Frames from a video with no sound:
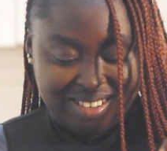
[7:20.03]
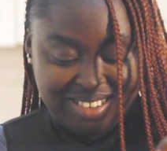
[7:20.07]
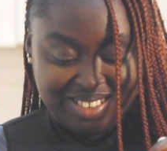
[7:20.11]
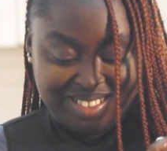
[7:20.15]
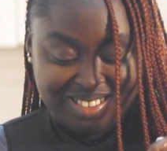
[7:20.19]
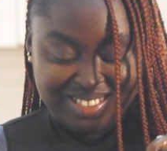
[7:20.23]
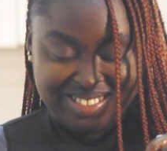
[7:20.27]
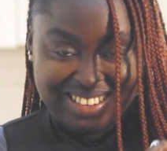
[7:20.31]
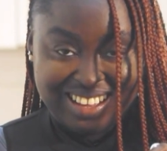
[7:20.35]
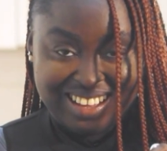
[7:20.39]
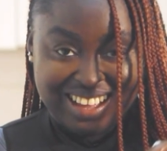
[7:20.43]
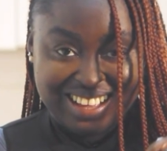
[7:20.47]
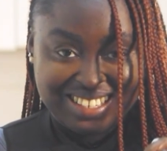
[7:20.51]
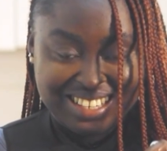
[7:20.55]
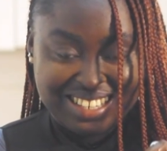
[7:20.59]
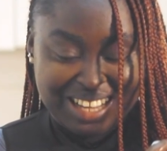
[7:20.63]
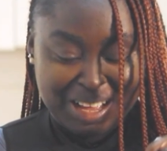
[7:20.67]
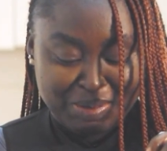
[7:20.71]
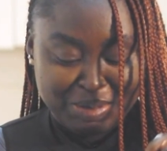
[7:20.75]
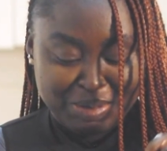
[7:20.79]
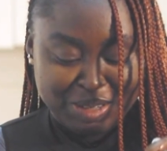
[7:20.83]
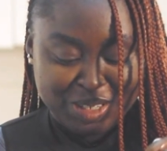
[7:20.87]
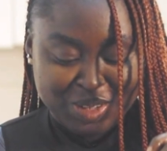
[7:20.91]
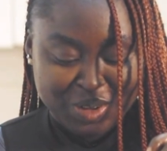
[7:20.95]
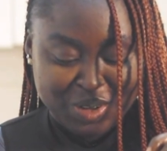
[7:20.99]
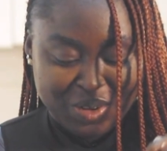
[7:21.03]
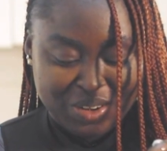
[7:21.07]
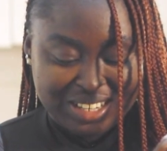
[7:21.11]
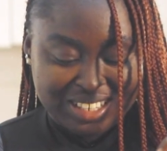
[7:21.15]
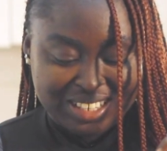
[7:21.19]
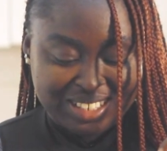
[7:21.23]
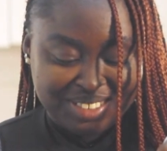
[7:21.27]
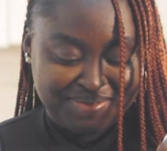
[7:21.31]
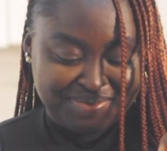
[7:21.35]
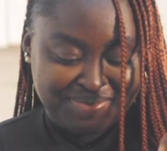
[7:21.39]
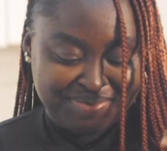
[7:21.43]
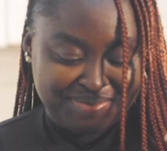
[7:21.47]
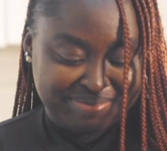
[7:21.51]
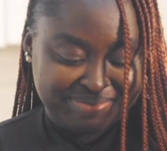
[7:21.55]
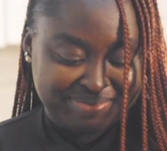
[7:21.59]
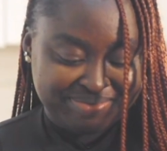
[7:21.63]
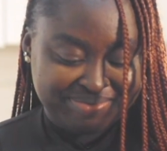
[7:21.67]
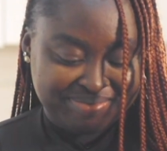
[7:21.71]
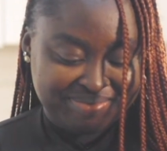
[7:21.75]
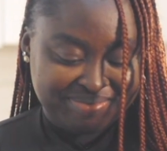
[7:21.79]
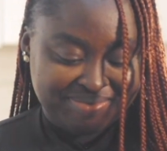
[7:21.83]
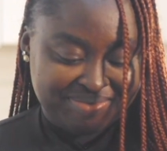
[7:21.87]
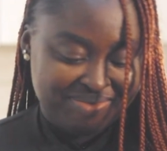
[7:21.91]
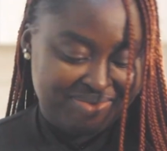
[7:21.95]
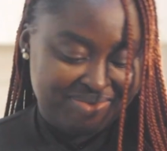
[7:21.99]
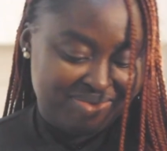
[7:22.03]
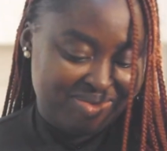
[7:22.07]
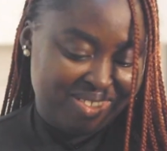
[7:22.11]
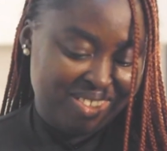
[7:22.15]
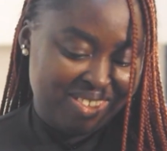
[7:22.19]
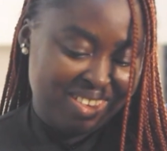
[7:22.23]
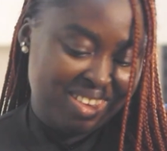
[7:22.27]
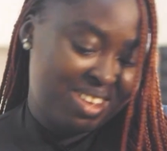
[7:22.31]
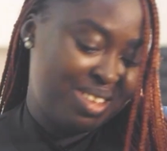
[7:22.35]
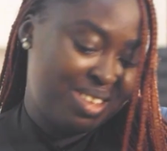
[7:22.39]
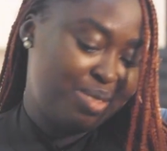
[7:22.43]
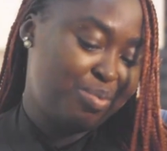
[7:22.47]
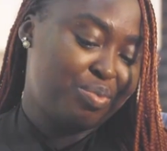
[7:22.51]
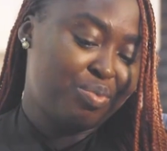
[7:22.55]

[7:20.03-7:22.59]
You can see I'm stalling. Okay,